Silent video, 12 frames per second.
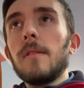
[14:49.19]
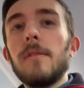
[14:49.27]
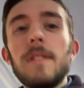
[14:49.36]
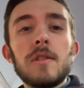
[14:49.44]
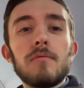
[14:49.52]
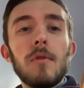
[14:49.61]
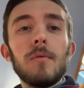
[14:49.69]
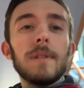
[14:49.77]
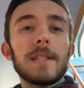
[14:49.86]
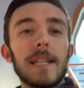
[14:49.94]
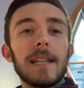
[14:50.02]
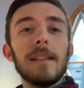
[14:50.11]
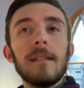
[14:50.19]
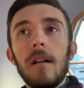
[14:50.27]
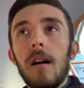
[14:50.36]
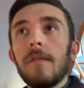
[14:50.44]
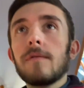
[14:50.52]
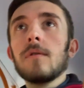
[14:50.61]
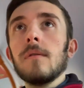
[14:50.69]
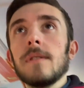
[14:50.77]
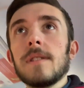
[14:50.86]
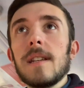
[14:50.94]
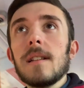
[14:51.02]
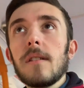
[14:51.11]
This route is,
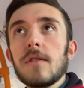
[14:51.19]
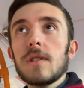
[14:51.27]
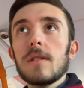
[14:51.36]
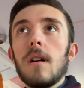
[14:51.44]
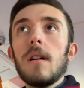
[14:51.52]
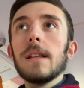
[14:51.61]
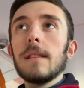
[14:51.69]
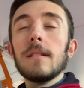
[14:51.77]
since I started